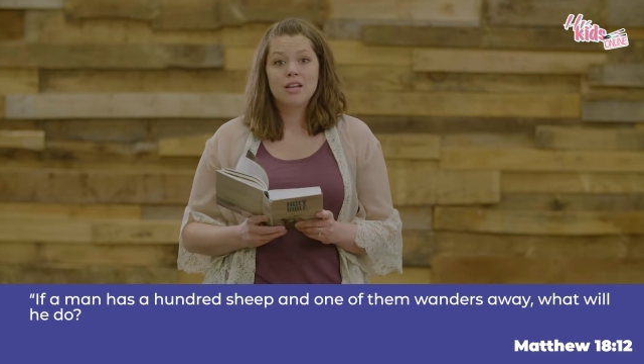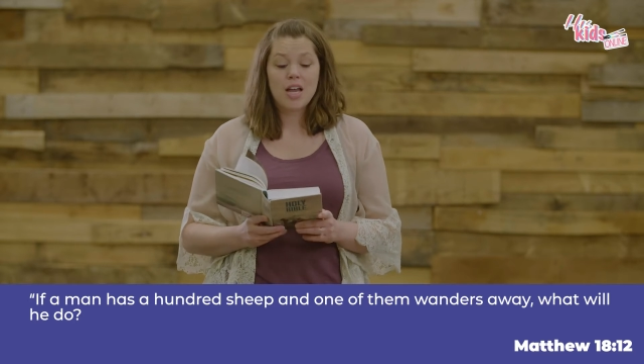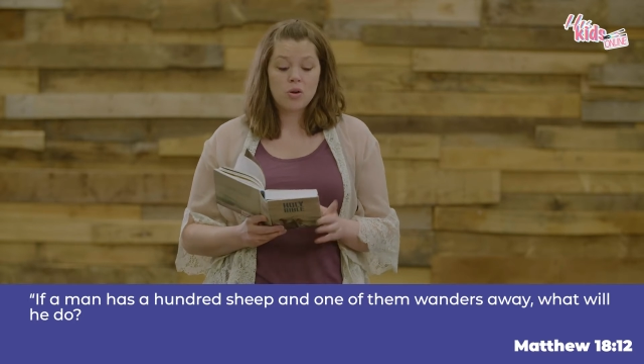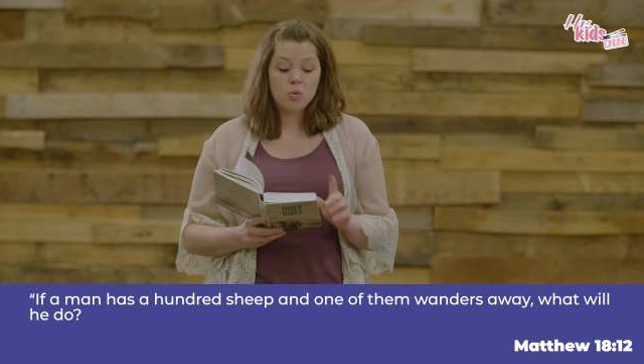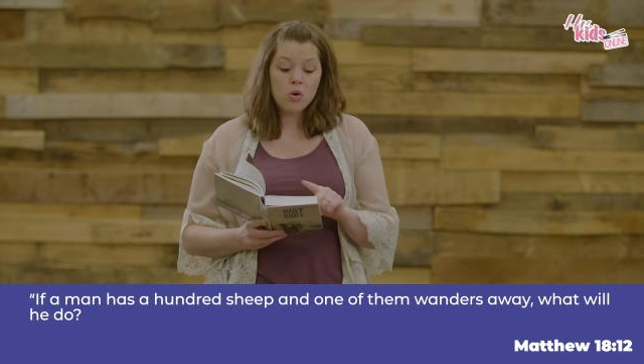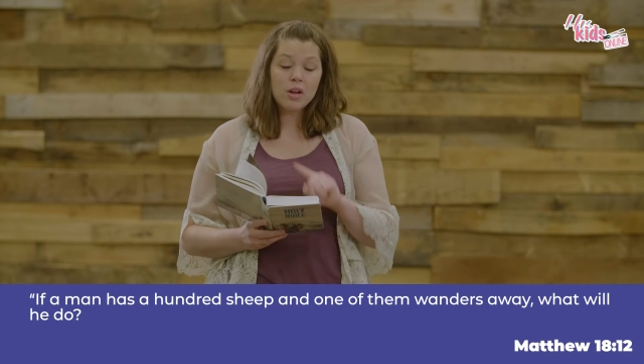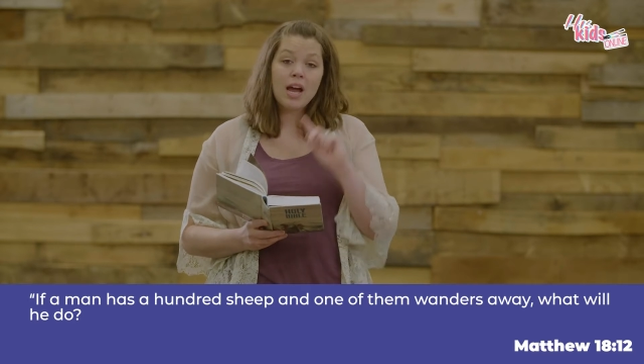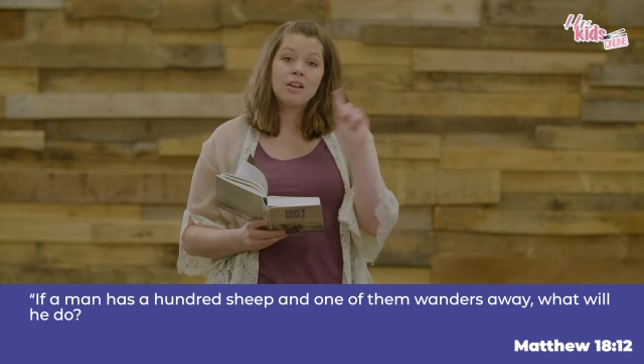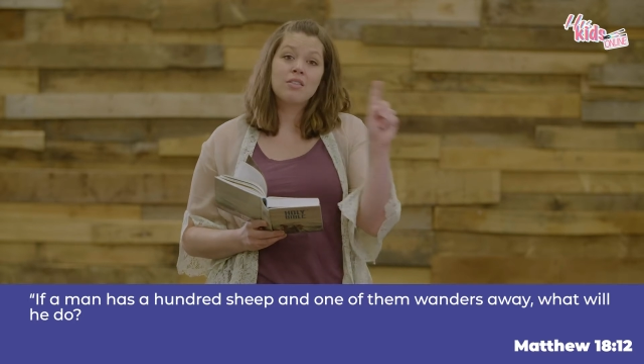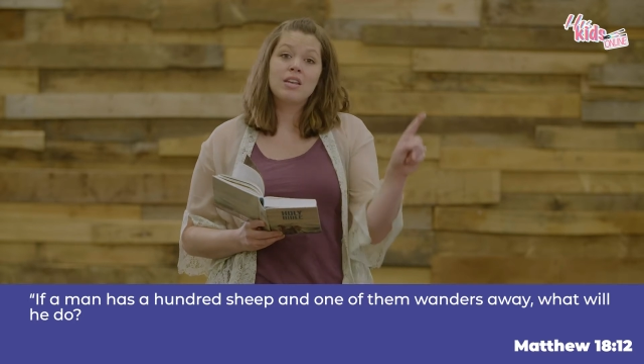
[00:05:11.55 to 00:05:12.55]
and one
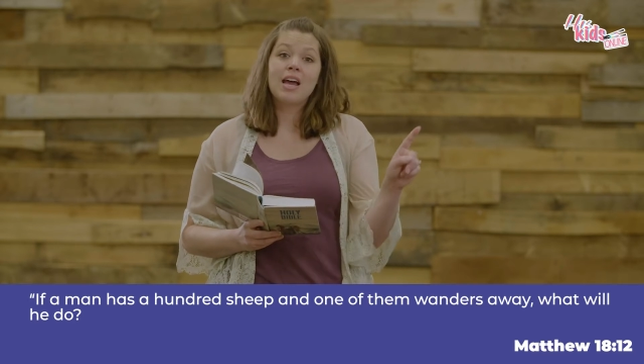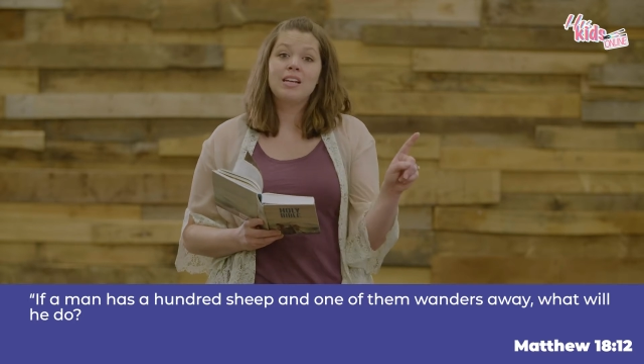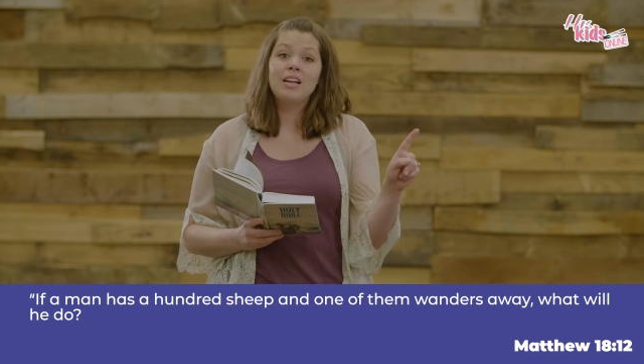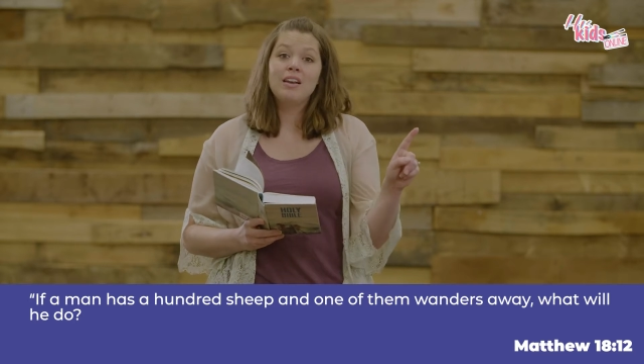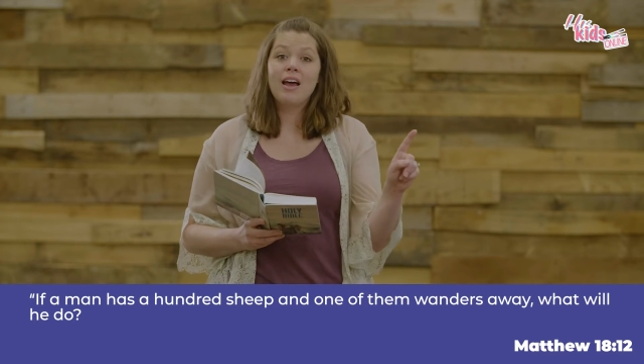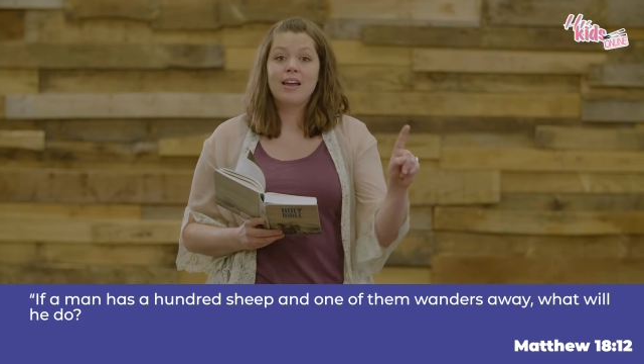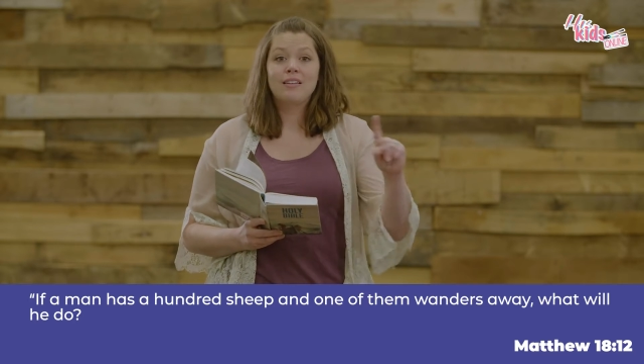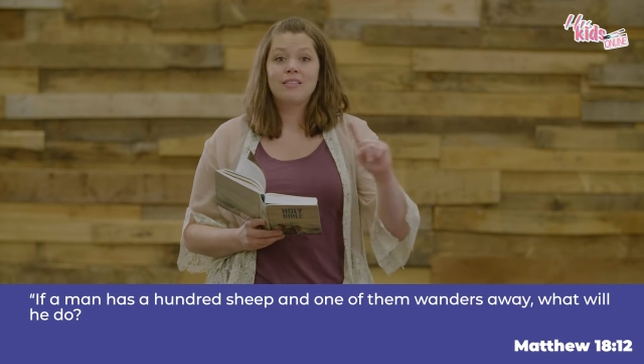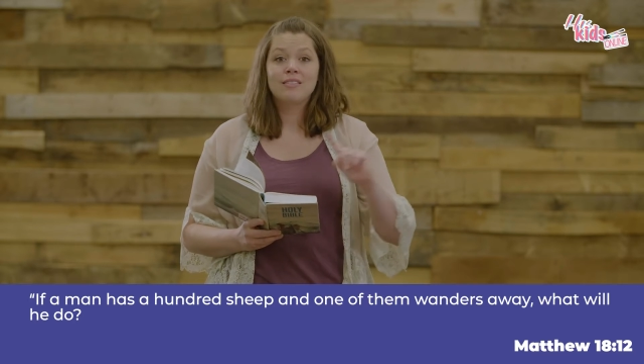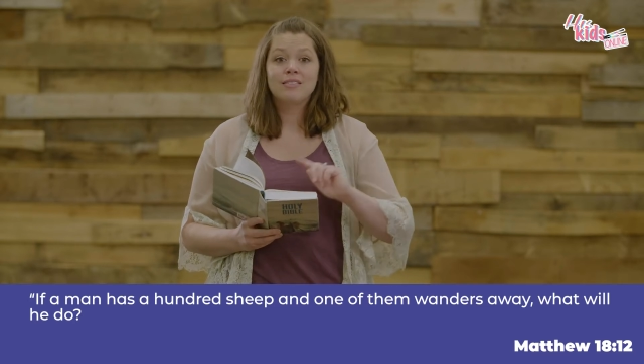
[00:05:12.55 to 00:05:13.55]
out of the
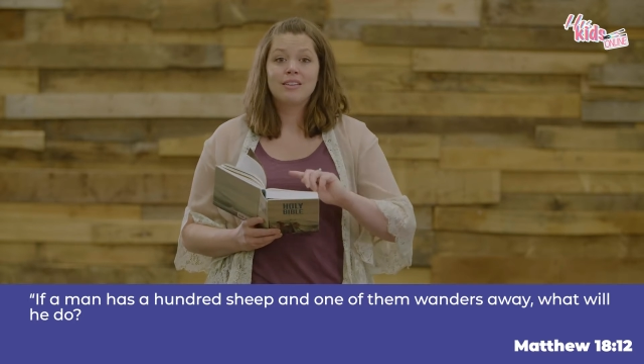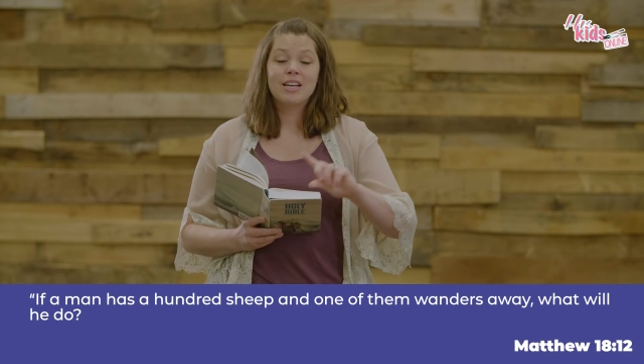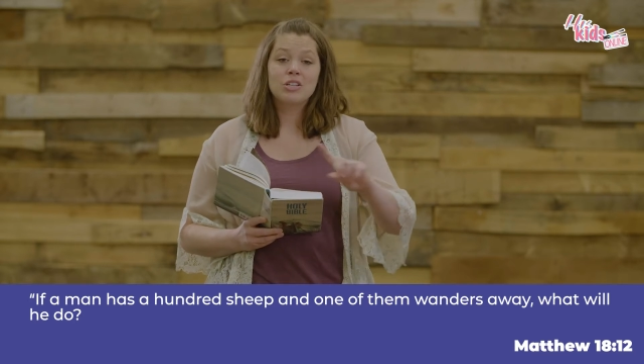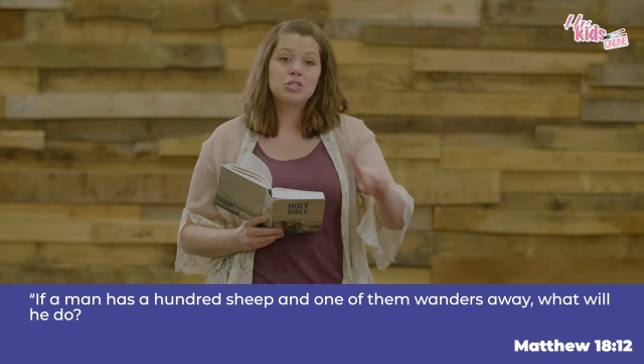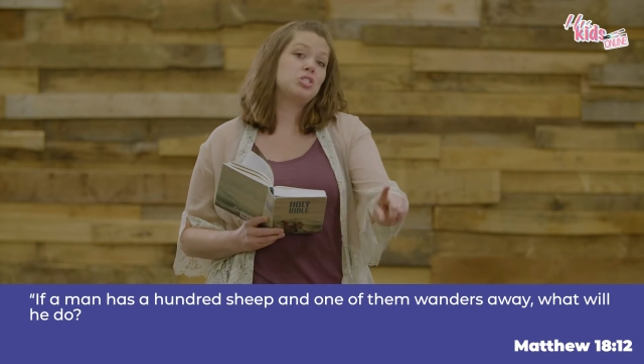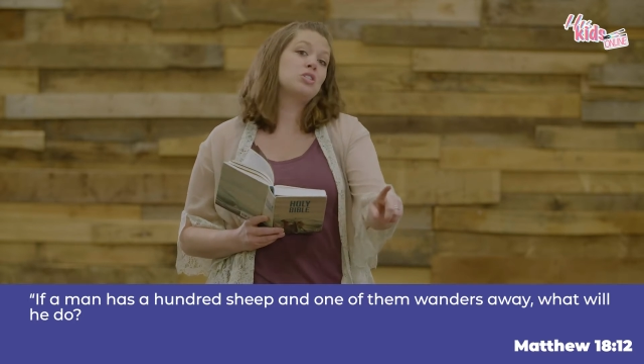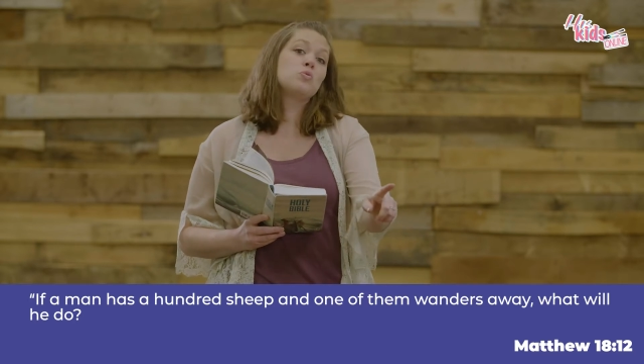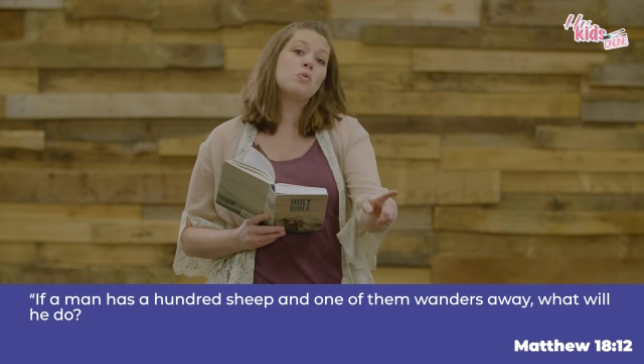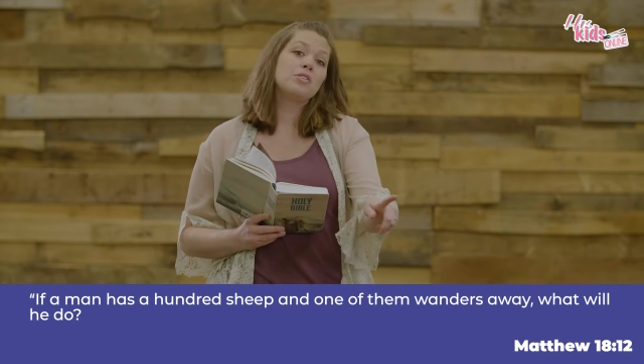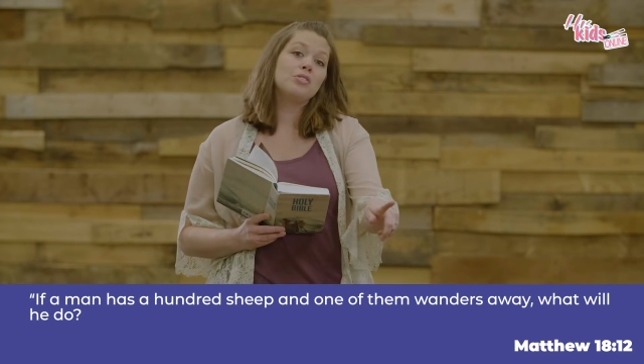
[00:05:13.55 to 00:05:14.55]
99 has just
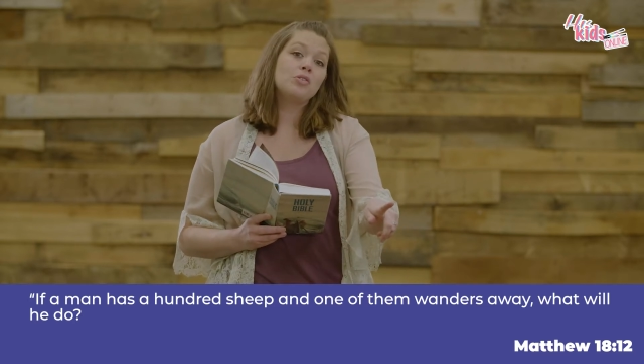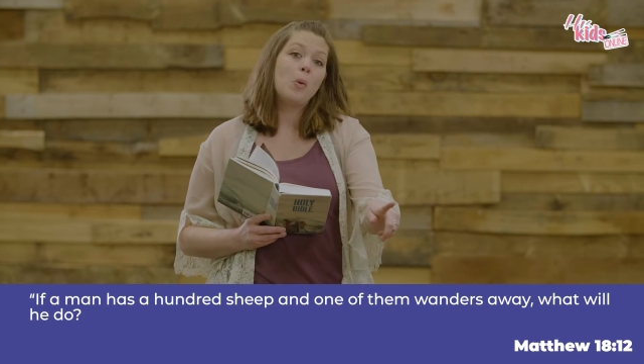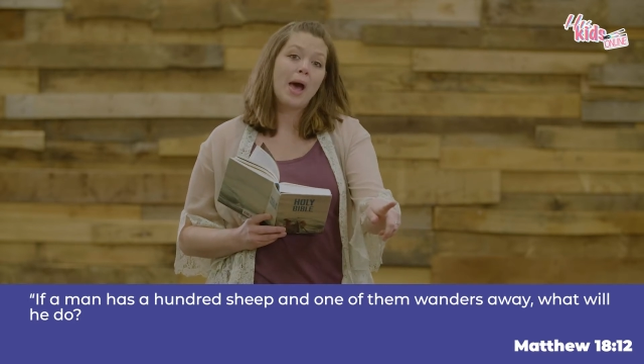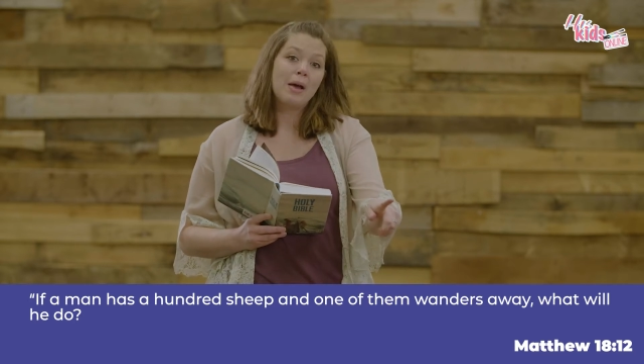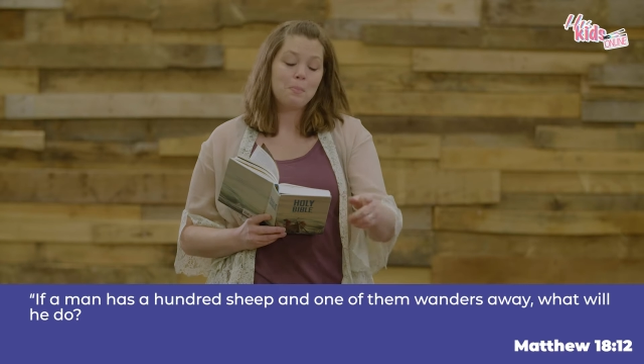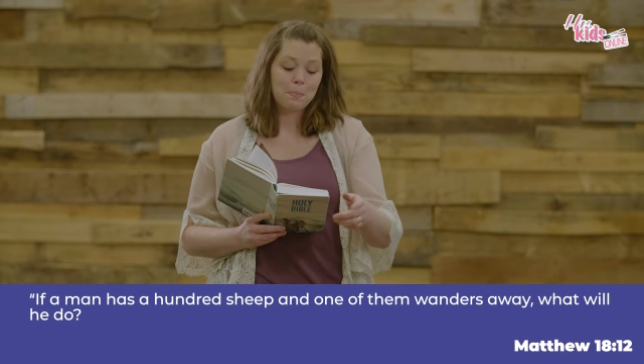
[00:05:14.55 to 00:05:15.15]
wandered away.